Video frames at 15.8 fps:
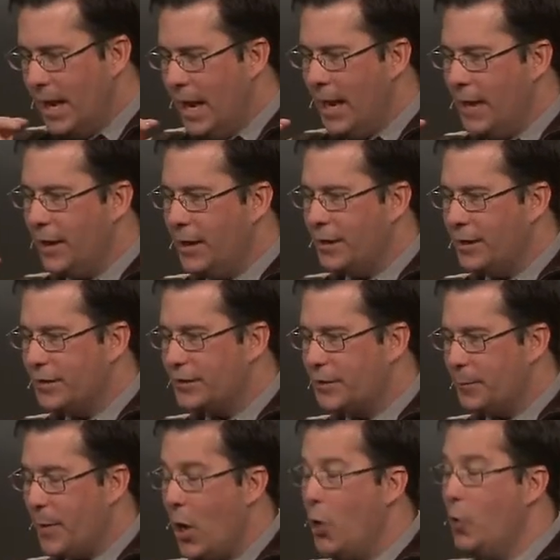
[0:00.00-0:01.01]
And
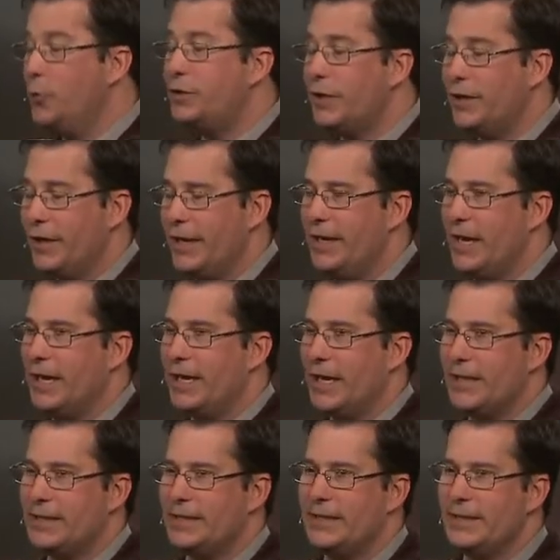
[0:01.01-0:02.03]
supposedly,
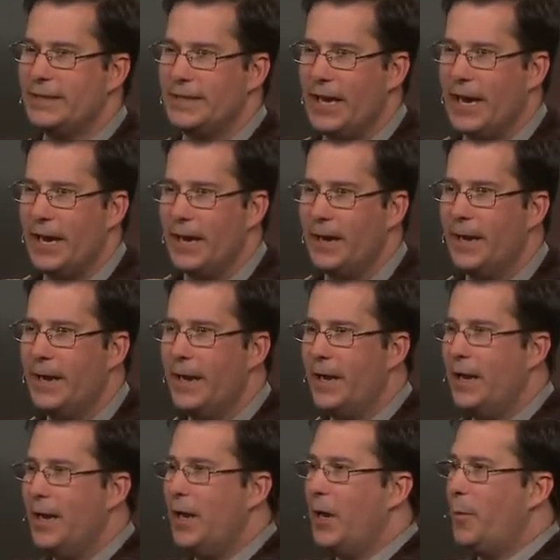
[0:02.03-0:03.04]
Augustine said,
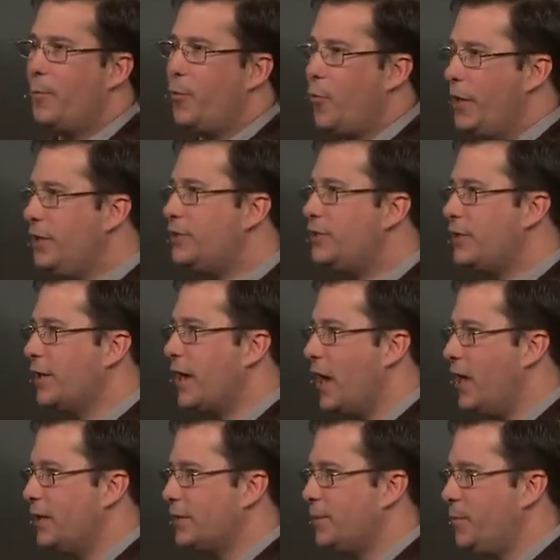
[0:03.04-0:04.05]
Preach the
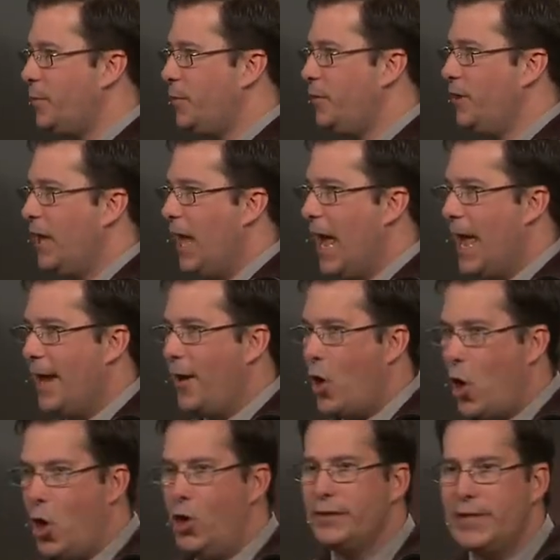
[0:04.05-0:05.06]
gospel at
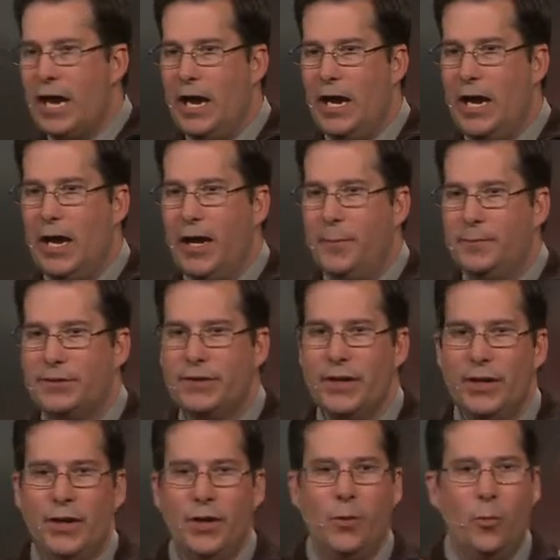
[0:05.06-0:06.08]
all times,
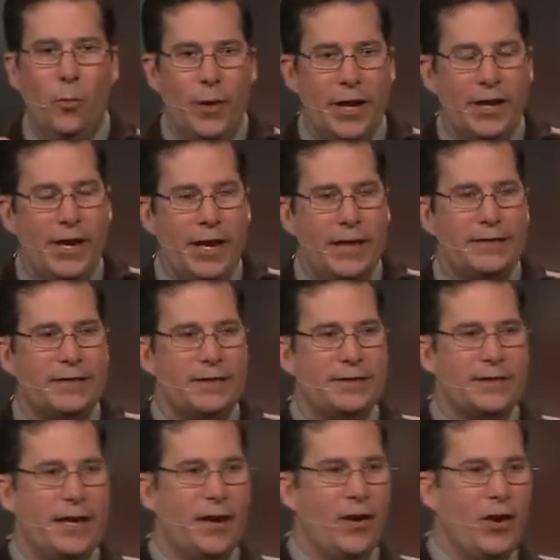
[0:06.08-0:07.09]
when
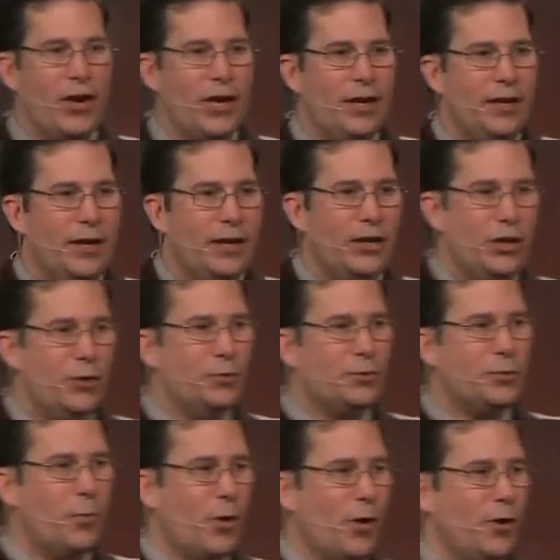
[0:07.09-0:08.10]
necessary,
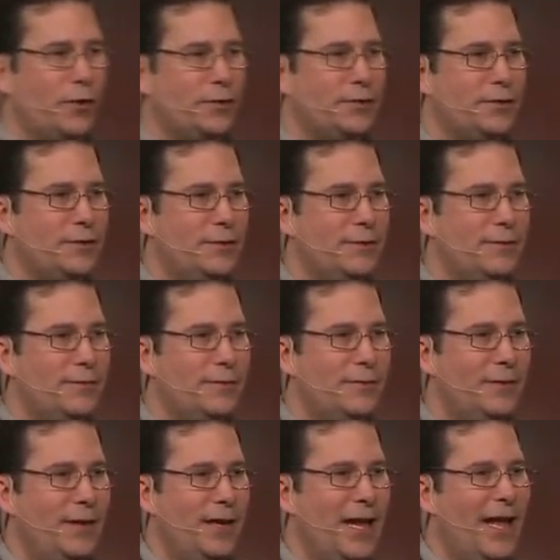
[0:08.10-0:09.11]
use words.
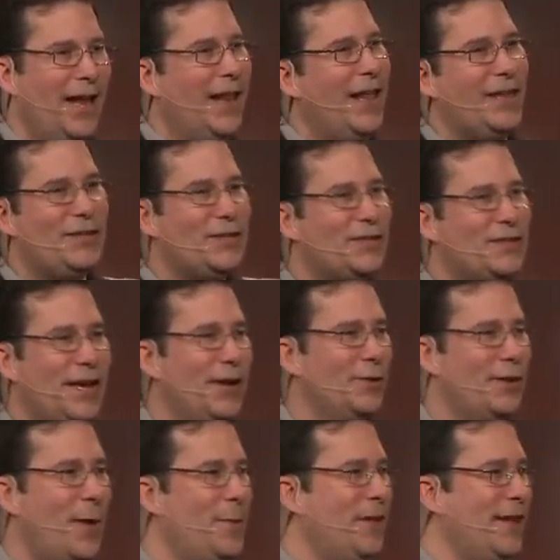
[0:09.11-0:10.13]
Now, that just
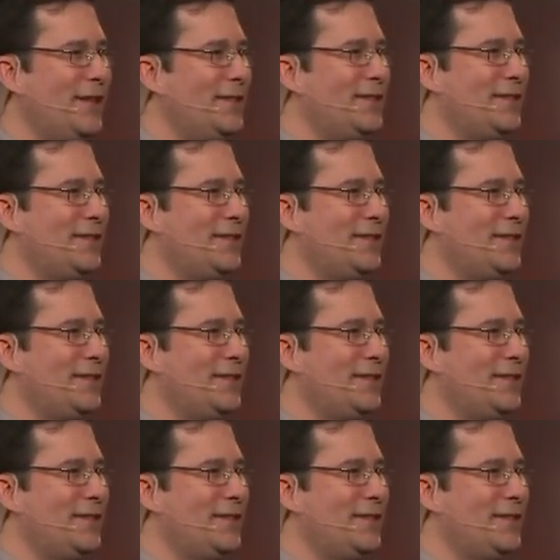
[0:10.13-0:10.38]
sounds, I mean, that